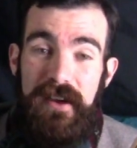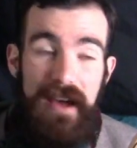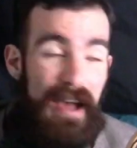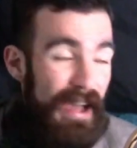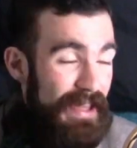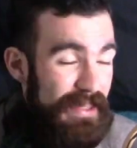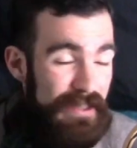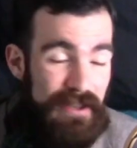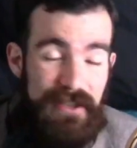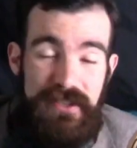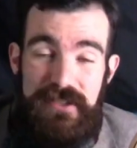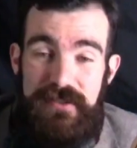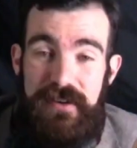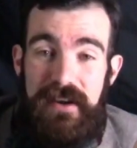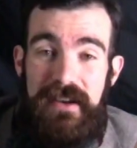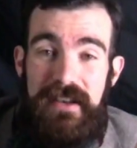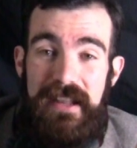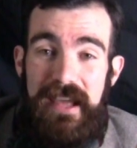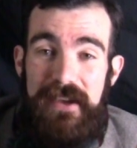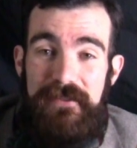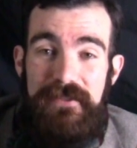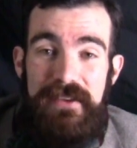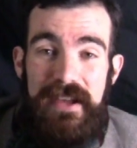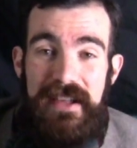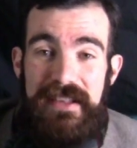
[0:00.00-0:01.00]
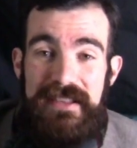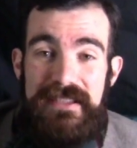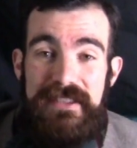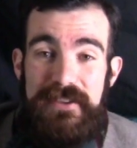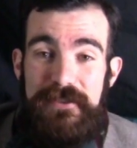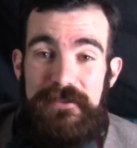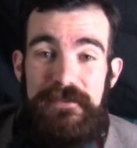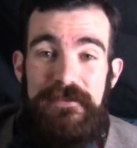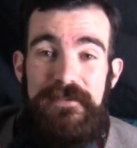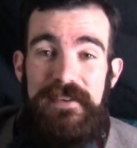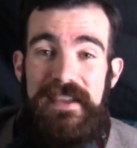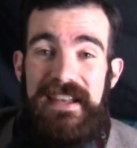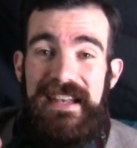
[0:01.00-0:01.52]
I think it's great to have guns
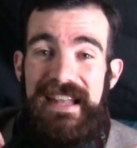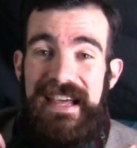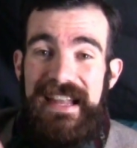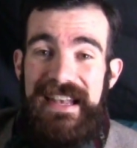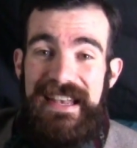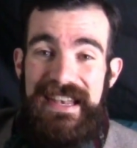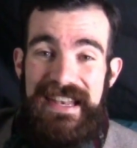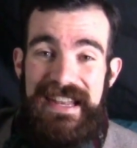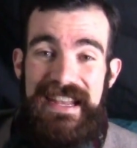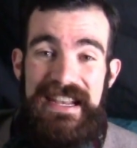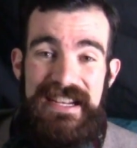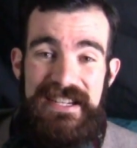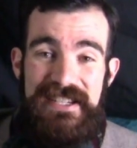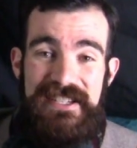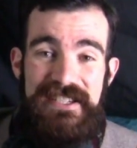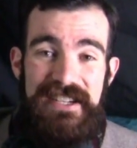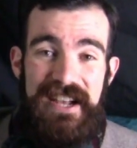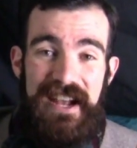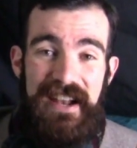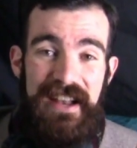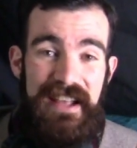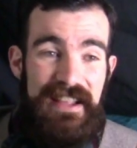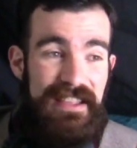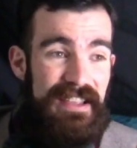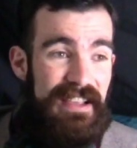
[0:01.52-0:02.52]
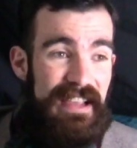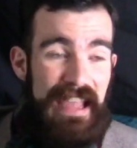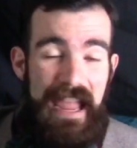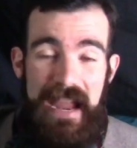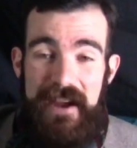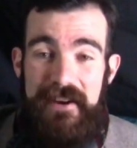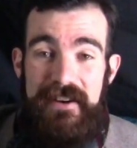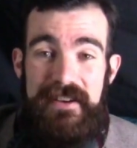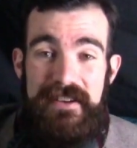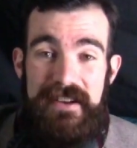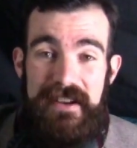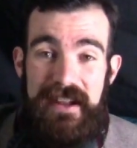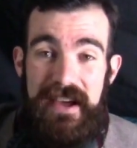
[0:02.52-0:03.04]
that fit a niche, and I think
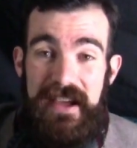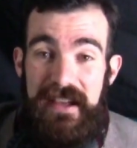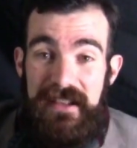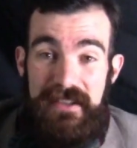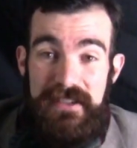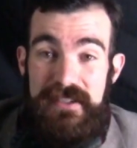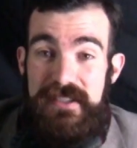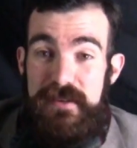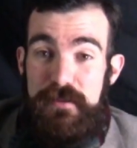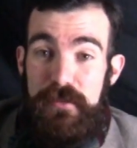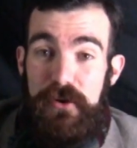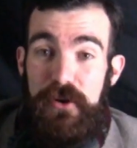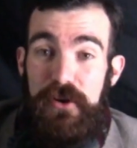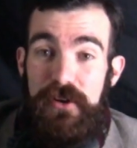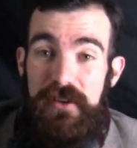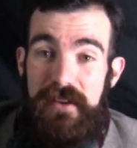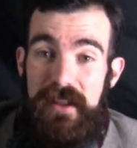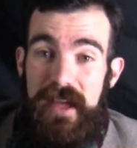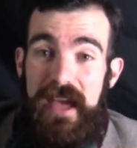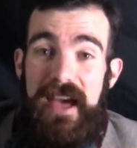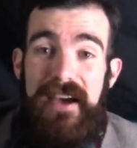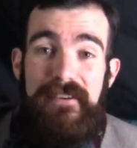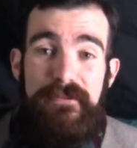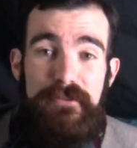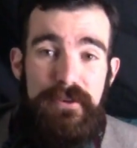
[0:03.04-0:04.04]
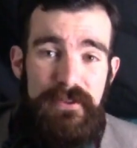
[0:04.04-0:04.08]
area denial is important to have.